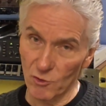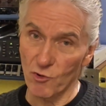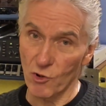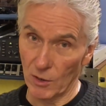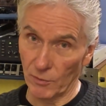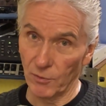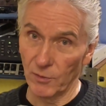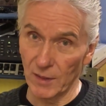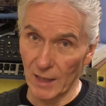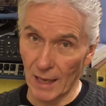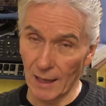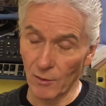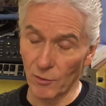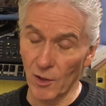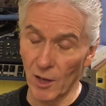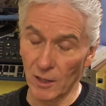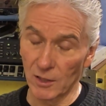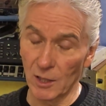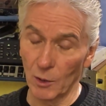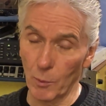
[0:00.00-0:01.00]
driven the
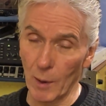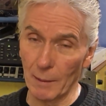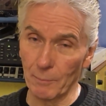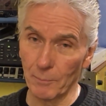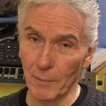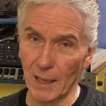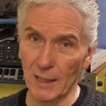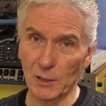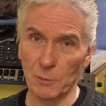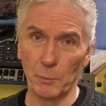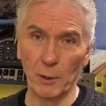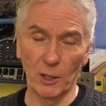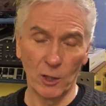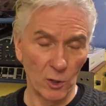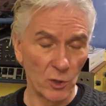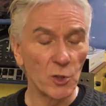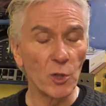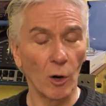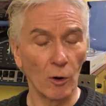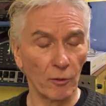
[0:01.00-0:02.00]
E31 much
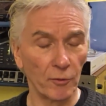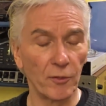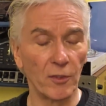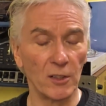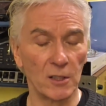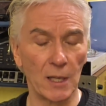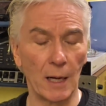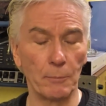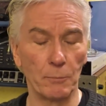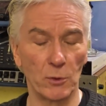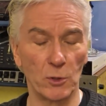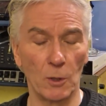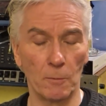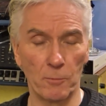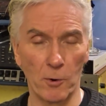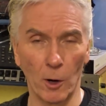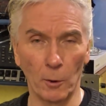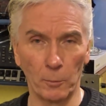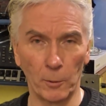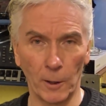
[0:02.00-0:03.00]
because of the temperature
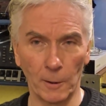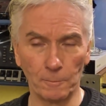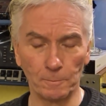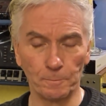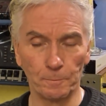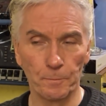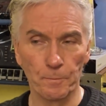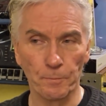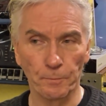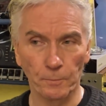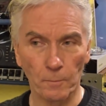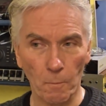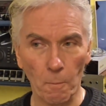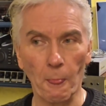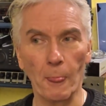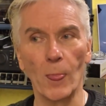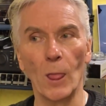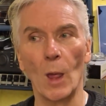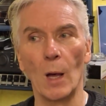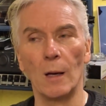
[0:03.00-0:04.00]
problem,
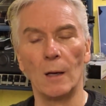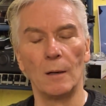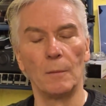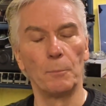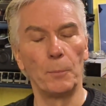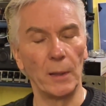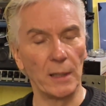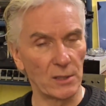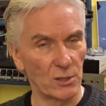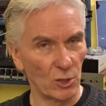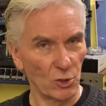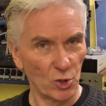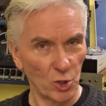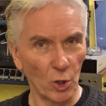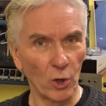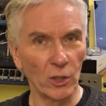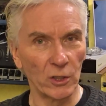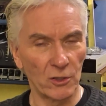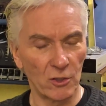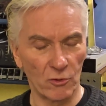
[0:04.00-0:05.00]
but it's a
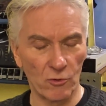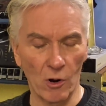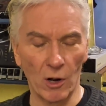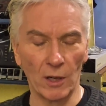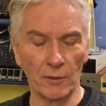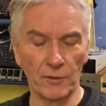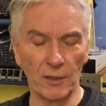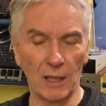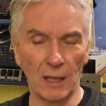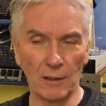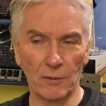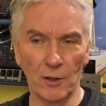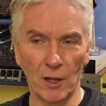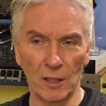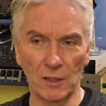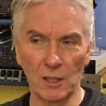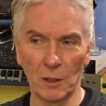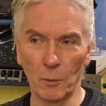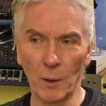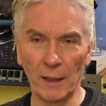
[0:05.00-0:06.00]
joy to drive the
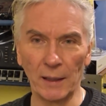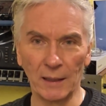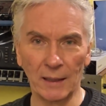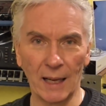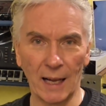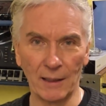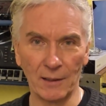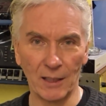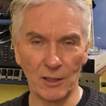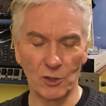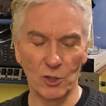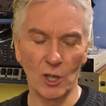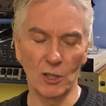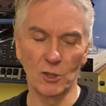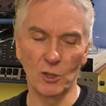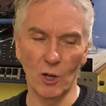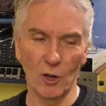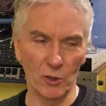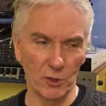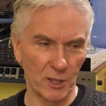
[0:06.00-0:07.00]
E31 again. It's
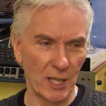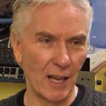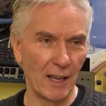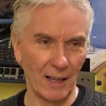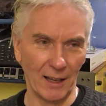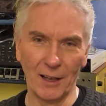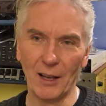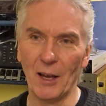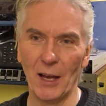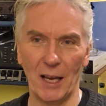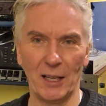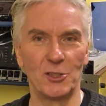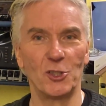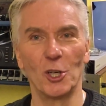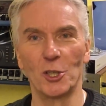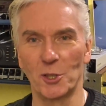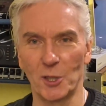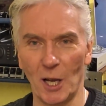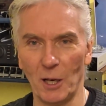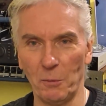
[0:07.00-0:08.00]
just
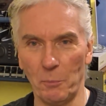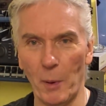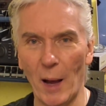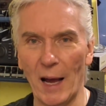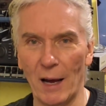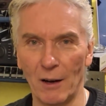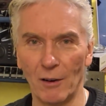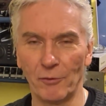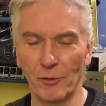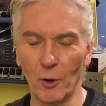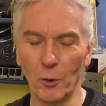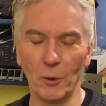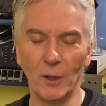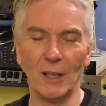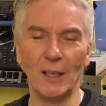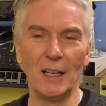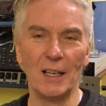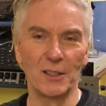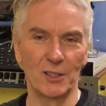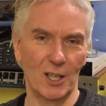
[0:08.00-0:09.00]
so powerful.
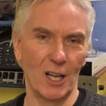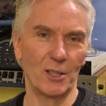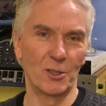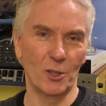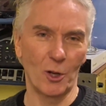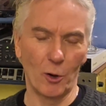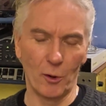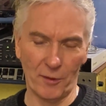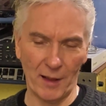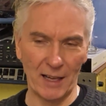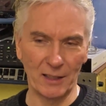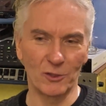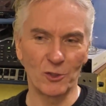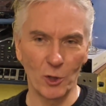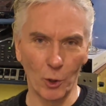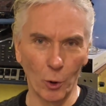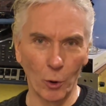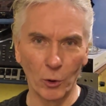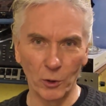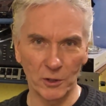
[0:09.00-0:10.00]
It's just got that
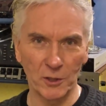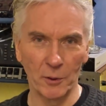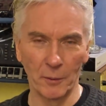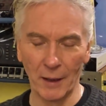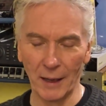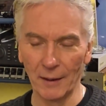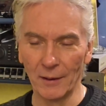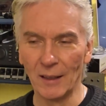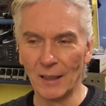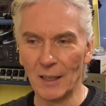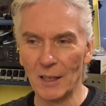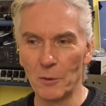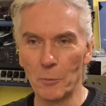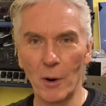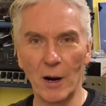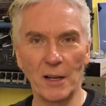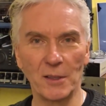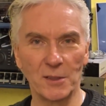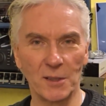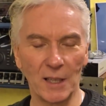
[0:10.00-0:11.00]
torque to it.
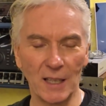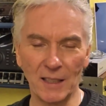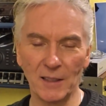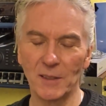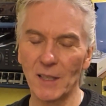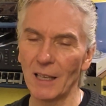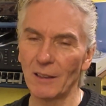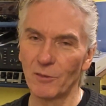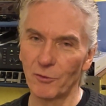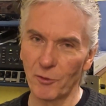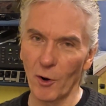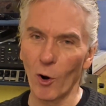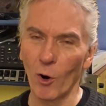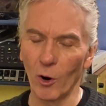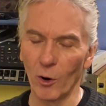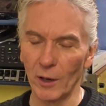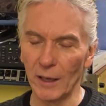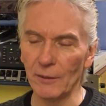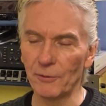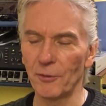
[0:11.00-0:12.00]
Whereas the
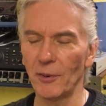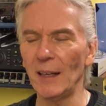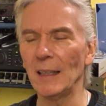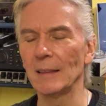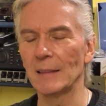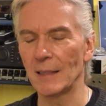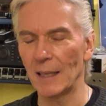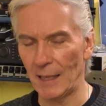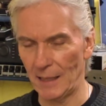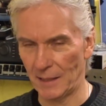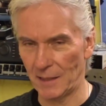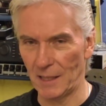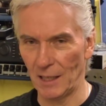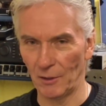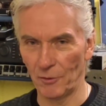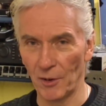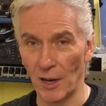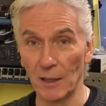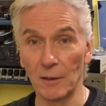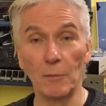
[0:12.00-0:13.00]
Z4,
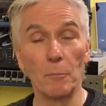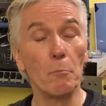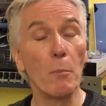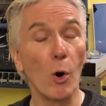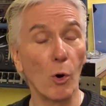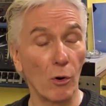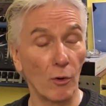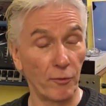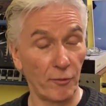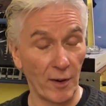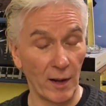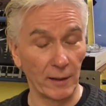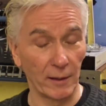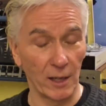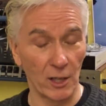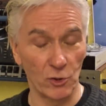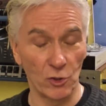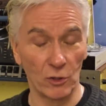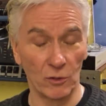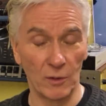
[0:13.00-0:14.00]
fantastic fun, more fun
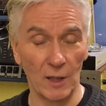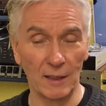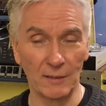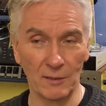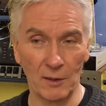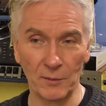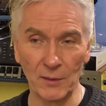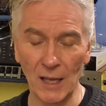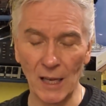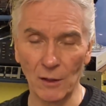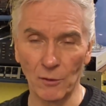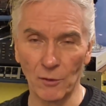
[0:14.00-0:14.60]
I should think than the